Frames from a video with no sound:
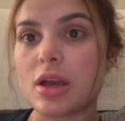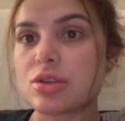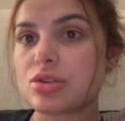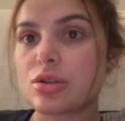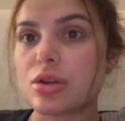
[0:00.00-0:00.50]

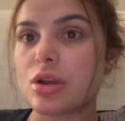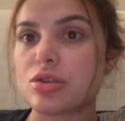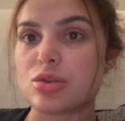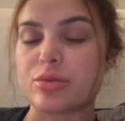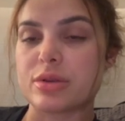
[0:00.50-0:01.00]
sure. You
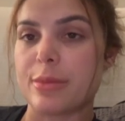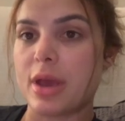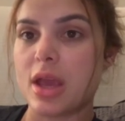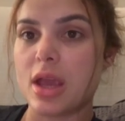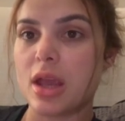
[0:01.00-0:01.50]
know, she was a
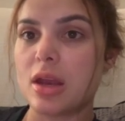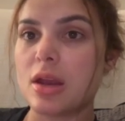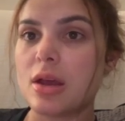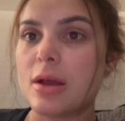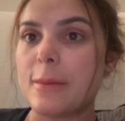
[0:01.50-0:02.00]

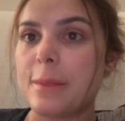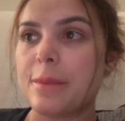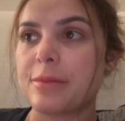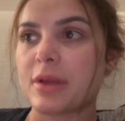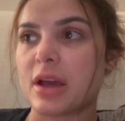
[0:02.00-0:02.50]
maid.
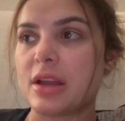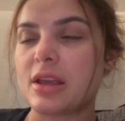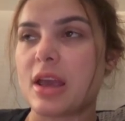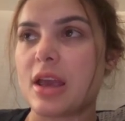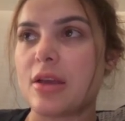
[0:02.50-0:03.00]
Kind
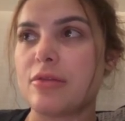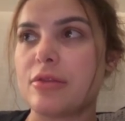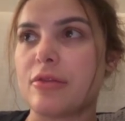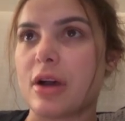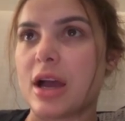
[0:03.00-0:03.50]
of gave
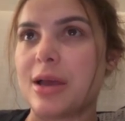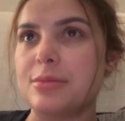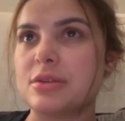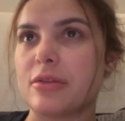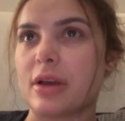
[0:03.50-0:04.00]
the
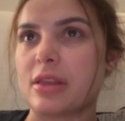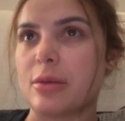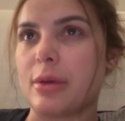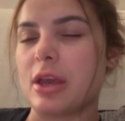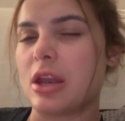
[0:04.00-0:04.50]
vibes of like
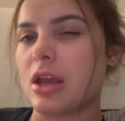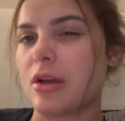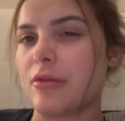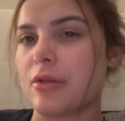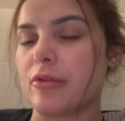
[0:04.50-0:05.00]
the beginning
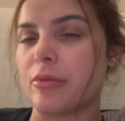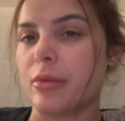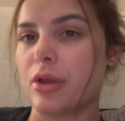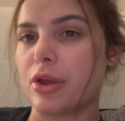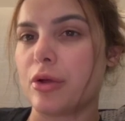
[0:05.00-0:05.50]
of The
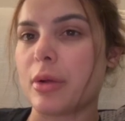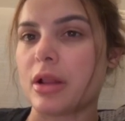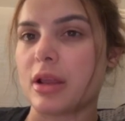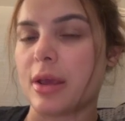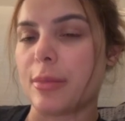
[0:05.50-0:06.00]
Familiar by
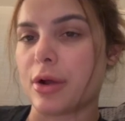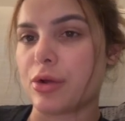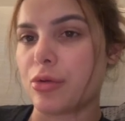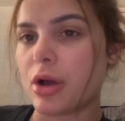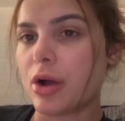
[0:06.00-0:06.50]
Leigh
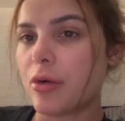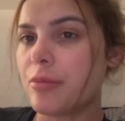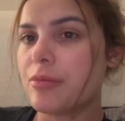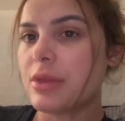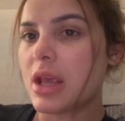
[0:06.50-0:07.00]
Bardugo.
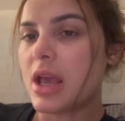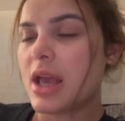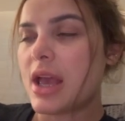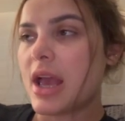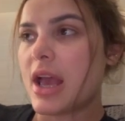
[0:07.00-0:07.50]

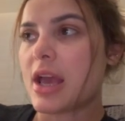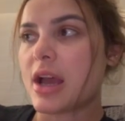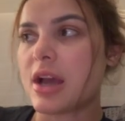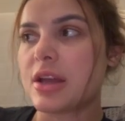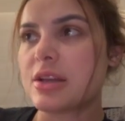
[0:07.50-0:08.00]

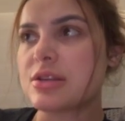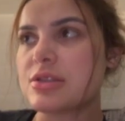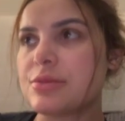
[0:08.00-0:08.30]
And